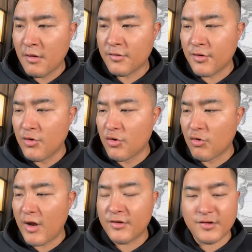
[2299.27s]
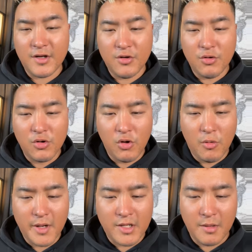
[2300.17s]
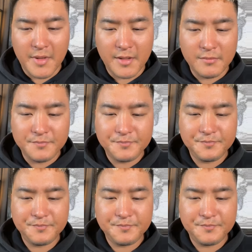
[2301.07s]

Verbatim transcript: There's a new grace and a new glory coming.